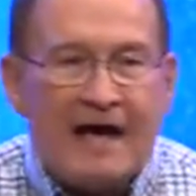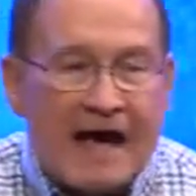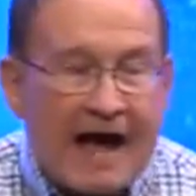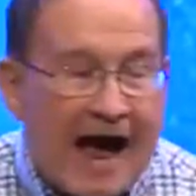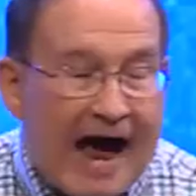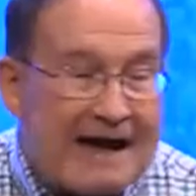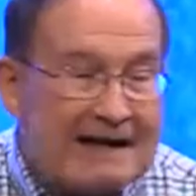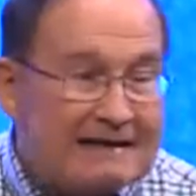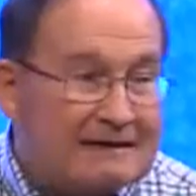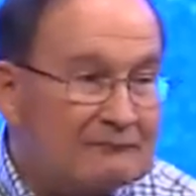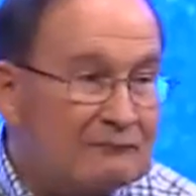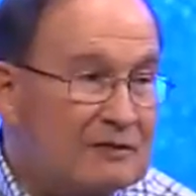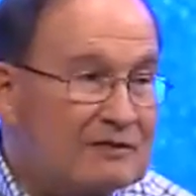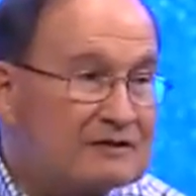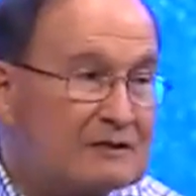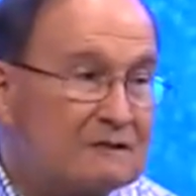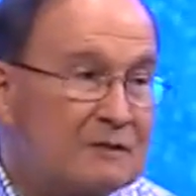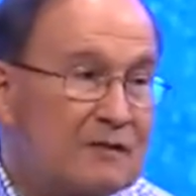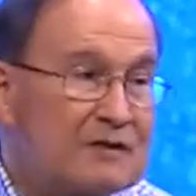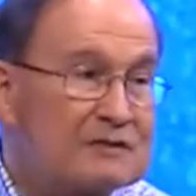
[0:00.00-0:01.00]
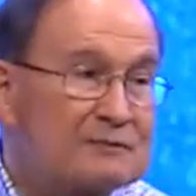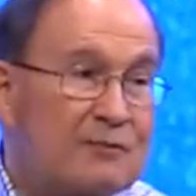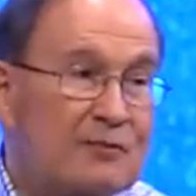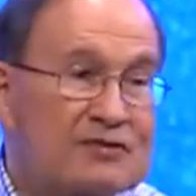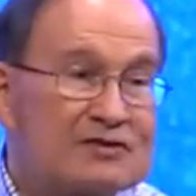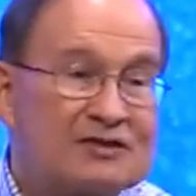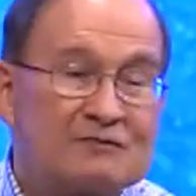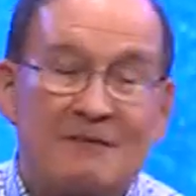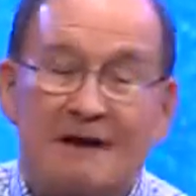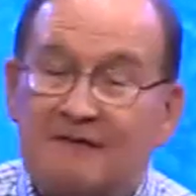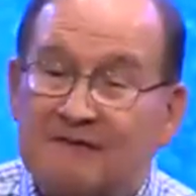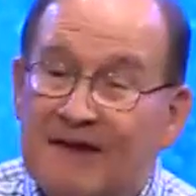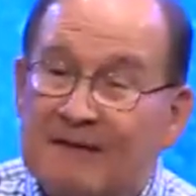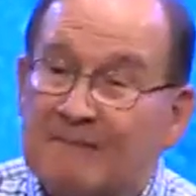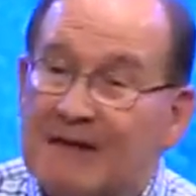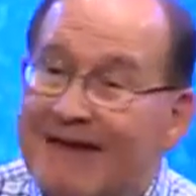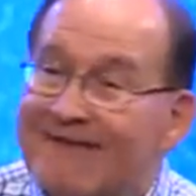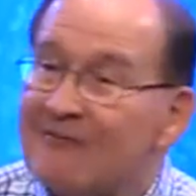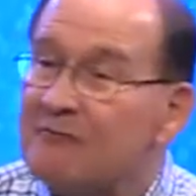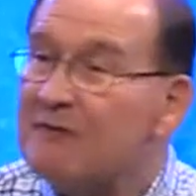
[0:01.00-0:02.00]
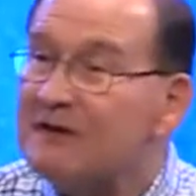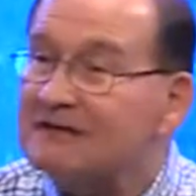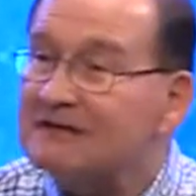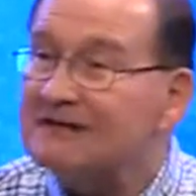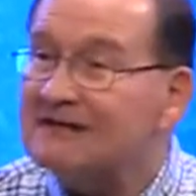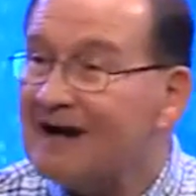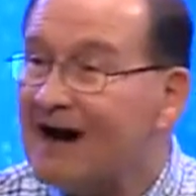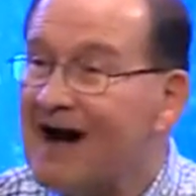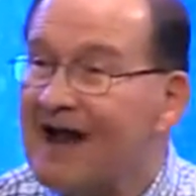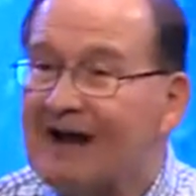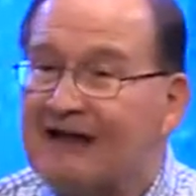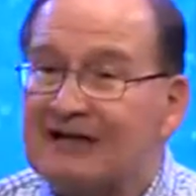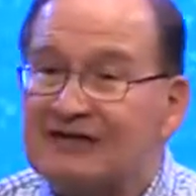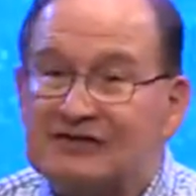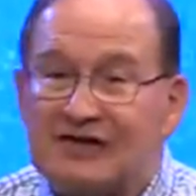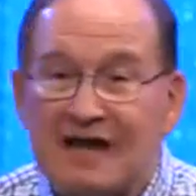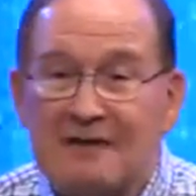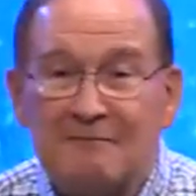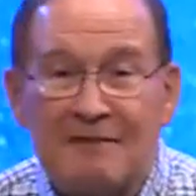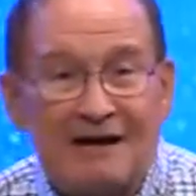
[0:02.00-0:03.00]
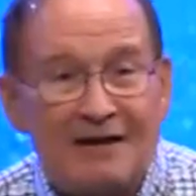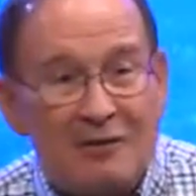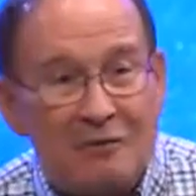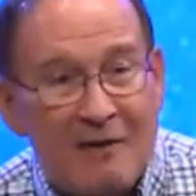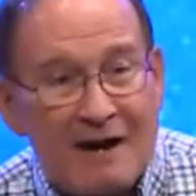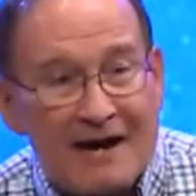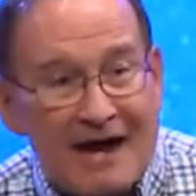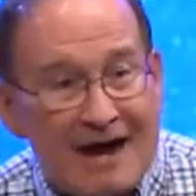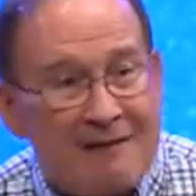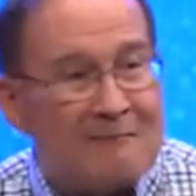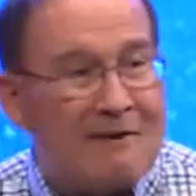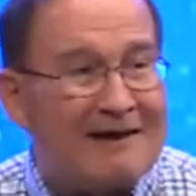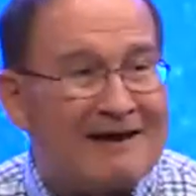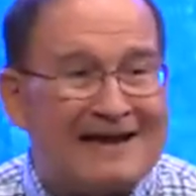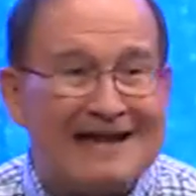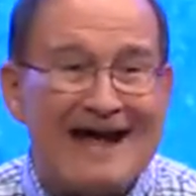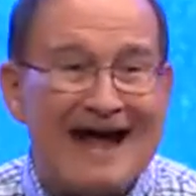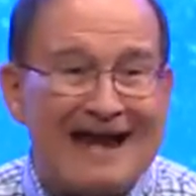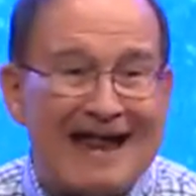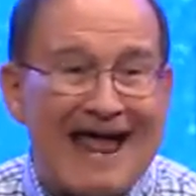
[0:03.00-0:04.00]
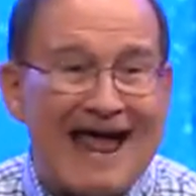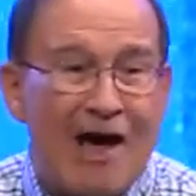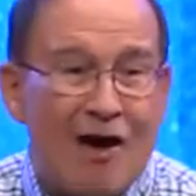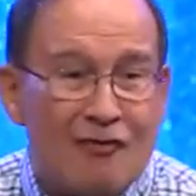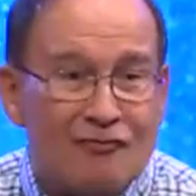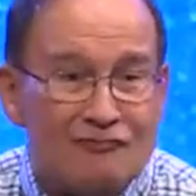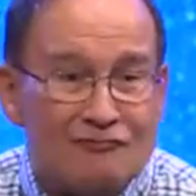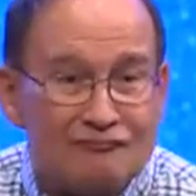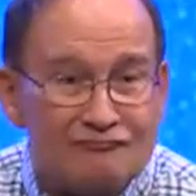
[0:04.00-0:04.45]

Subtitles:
I was the first person in my family ever went to college. And by the way, I barely got out.